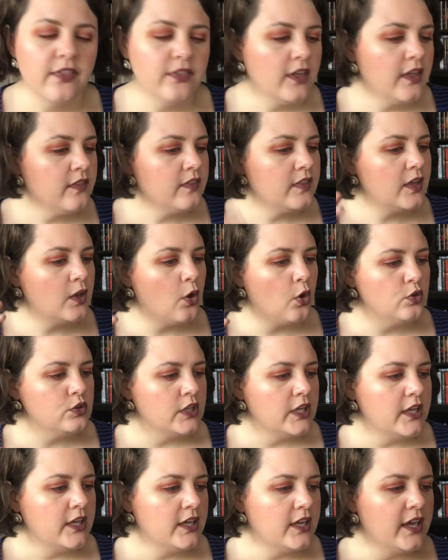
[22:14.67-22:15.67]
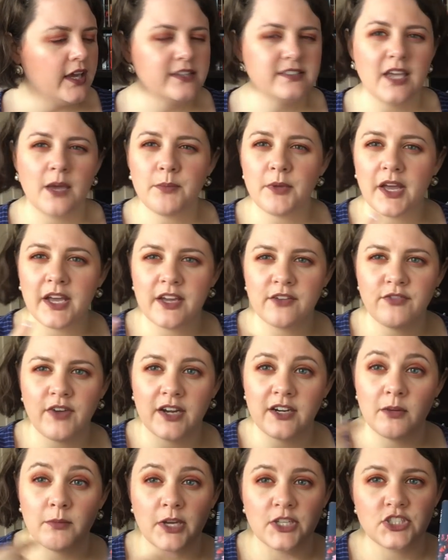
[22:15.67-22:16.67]
And then the only example I could
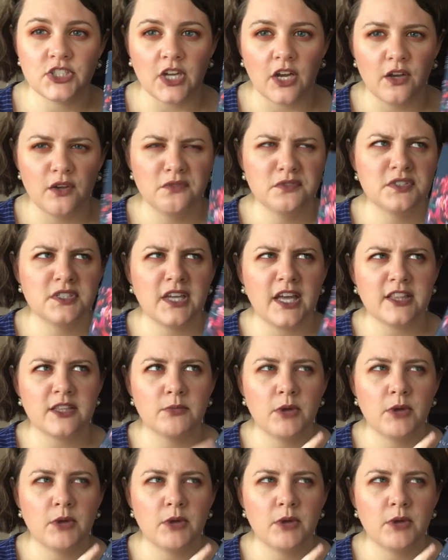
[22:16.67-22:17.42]
find on my shelves at